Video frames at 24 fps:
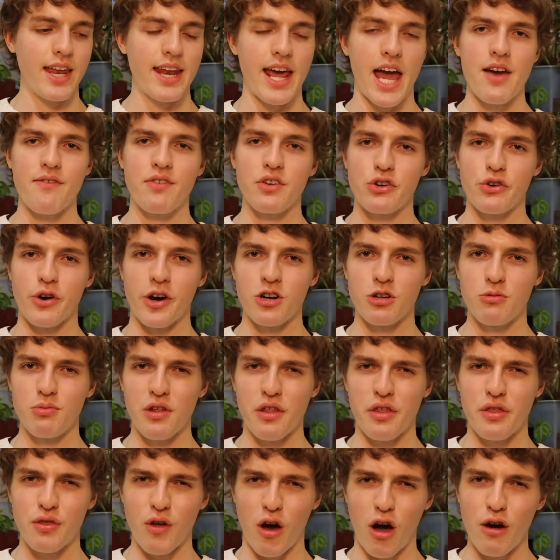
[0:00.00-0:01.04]
and have
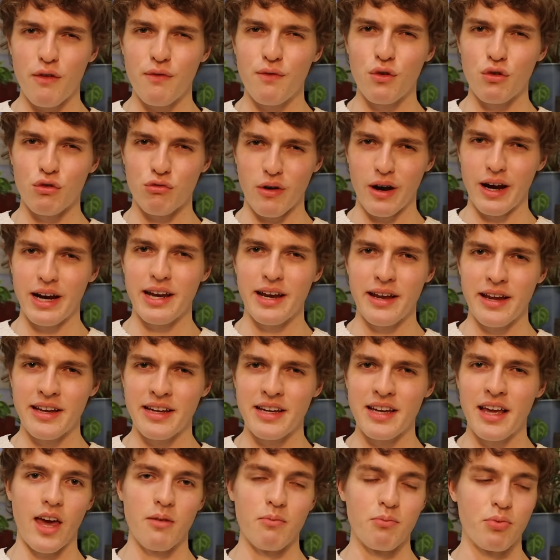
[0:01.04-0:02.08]
incredibly thoughtful
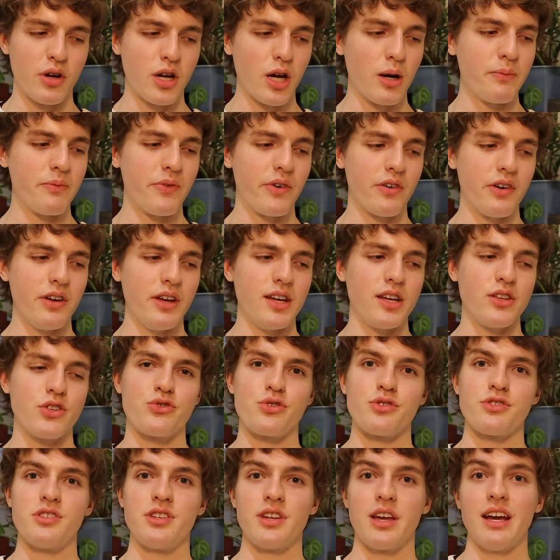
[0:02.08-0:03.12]
writing, and bring up very
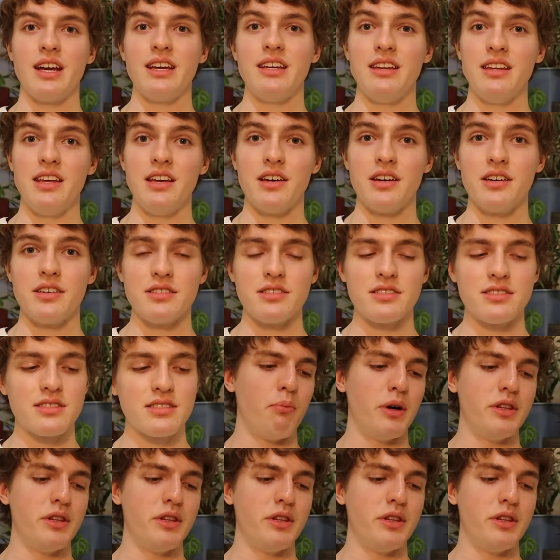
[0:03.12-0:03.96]
interesting ideas.